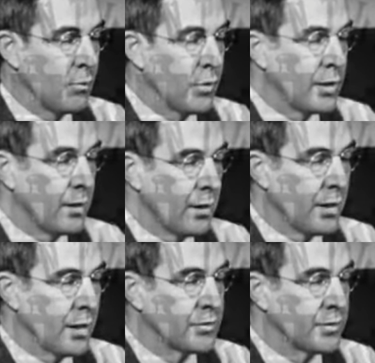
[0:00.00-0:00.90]
We
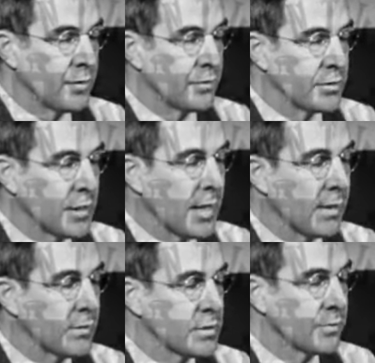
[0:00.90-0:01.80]
urge that the
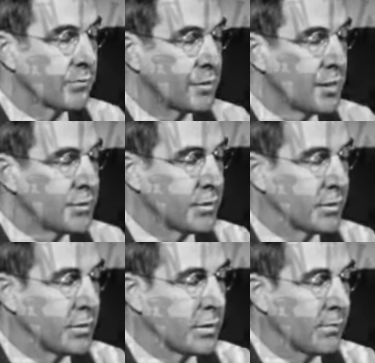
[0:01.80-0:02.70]
salaries of
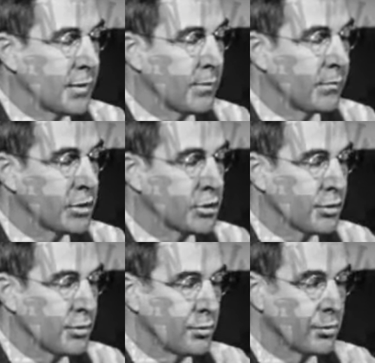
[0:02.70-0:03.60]
teachers in the public
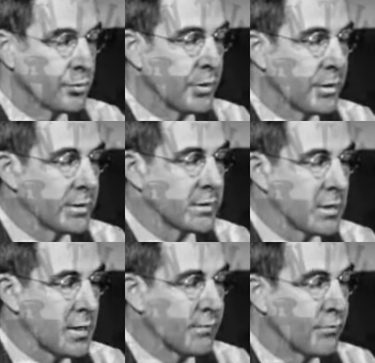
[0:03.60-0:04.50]
schools be
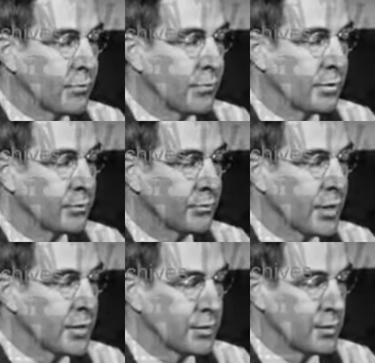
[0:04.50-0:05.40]
the same for both
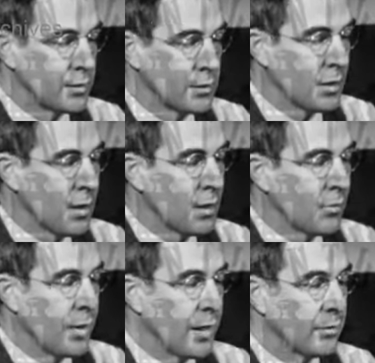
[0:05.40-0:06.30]
races,
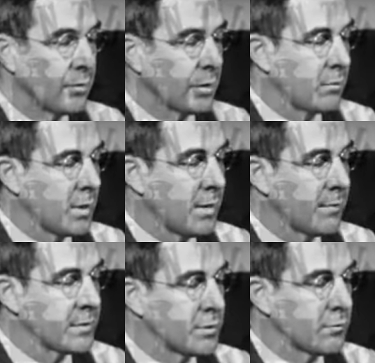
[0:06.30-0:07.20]
while the
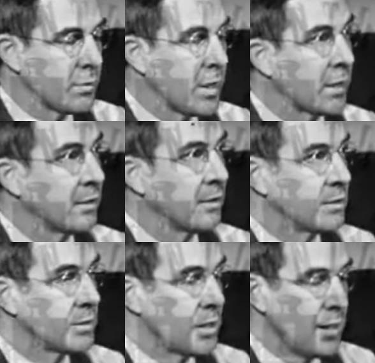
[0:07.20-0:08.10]
requirements and work are
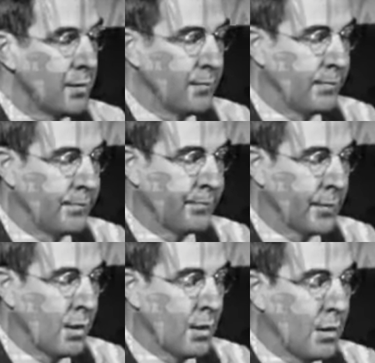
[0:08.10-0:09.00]
the same.
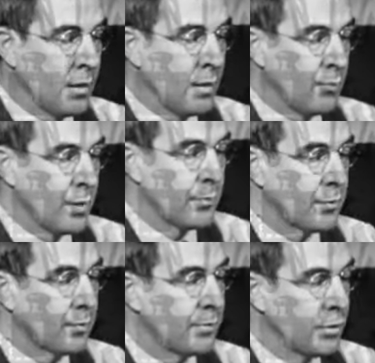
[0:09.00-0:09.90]
We
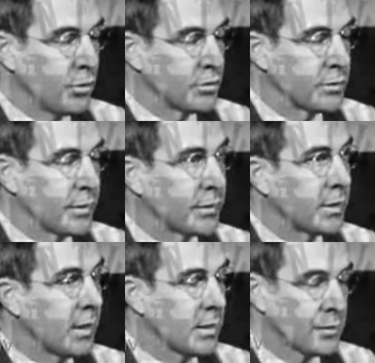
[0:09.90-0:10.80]
propose that
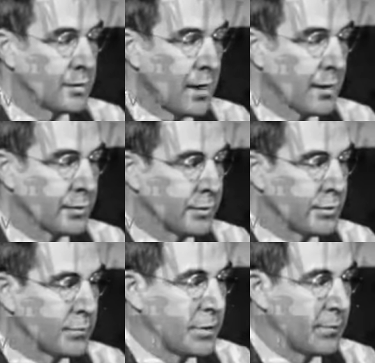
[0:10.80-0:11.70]
colored
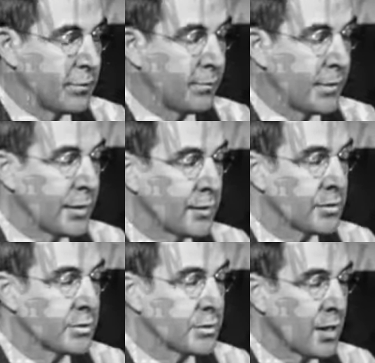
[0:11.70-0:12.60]
doctors be permitted
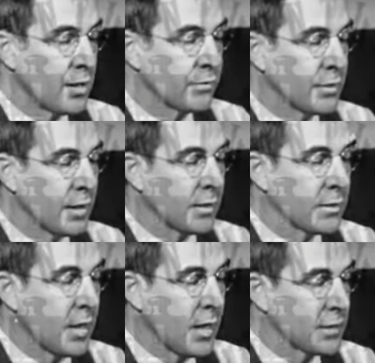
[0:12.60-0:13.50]
to serve
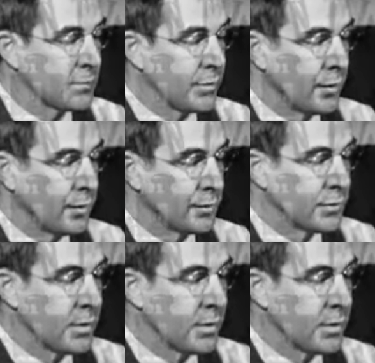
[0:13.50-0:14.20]
colored hospitals,